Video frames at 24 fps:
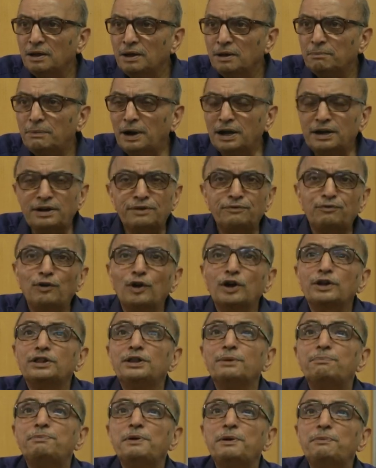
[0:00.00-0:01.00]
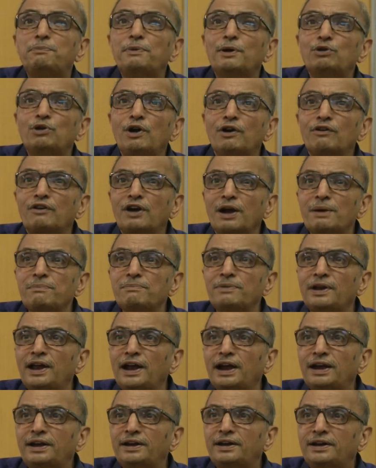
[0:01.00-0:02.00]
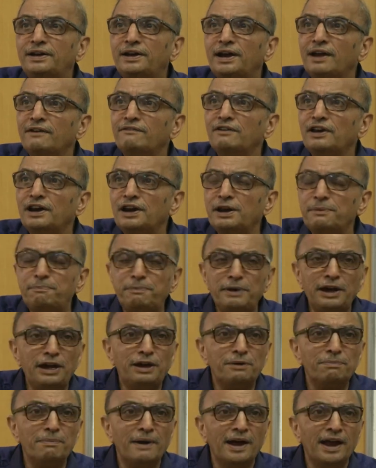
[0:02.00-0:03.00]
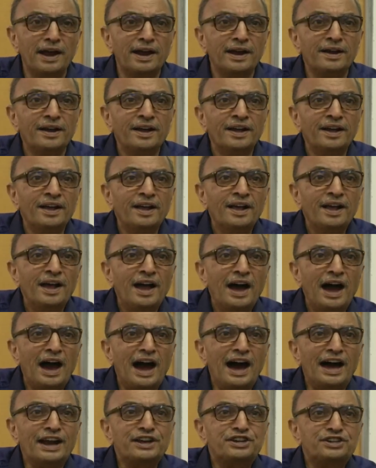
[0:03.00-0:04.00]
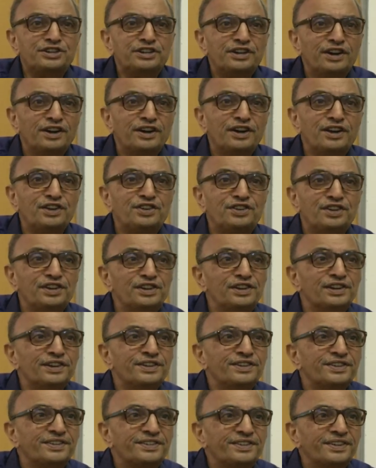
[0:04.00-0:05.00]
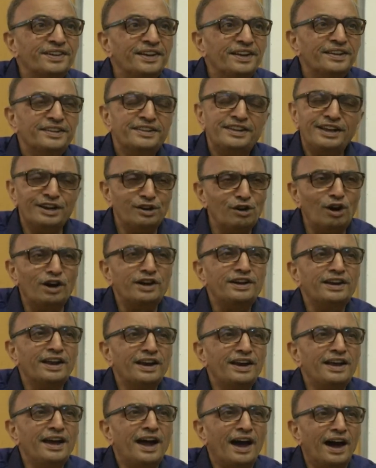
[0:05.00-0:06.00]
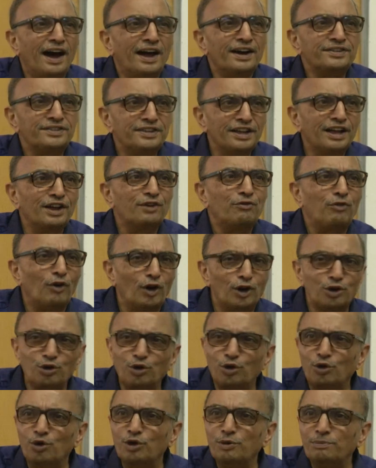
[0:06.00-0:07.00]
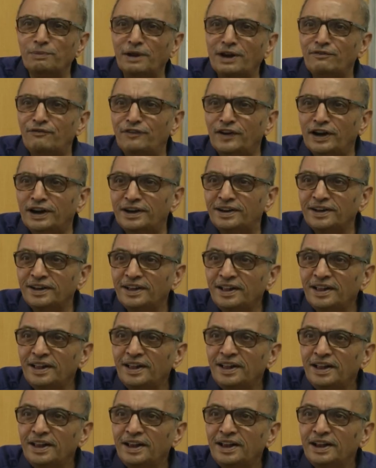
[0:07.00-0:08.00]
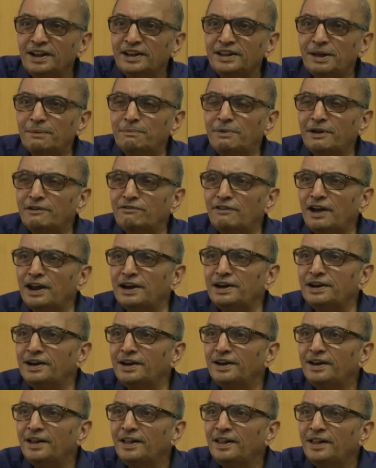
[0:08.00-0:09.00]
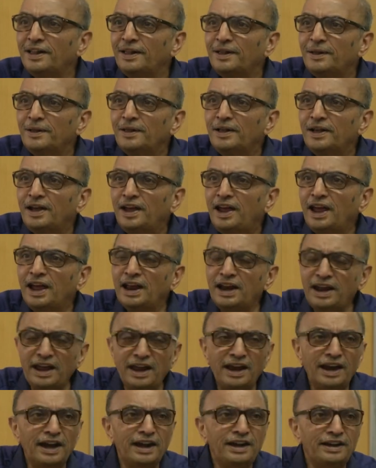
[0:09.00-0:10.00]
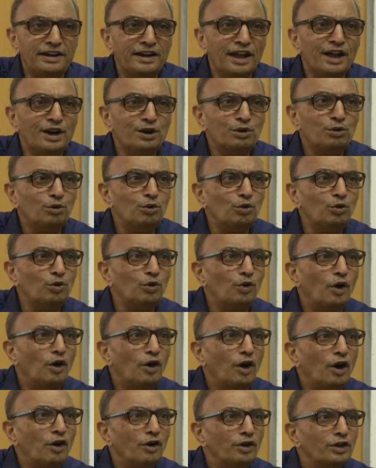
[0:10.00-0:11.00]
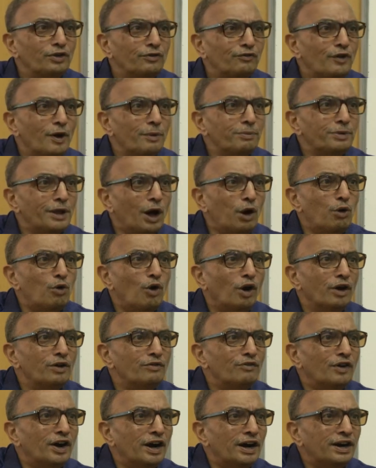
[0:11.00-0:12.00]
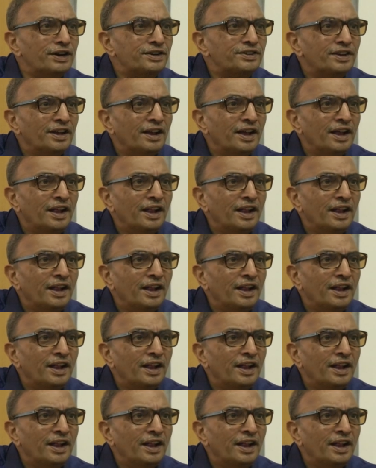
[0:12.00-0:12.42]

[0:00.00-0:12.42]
But for the people who have come late, I will repeat my harsh decisions. They are not really harsh, they are for your own benefit. Number one, any intern who from now onwards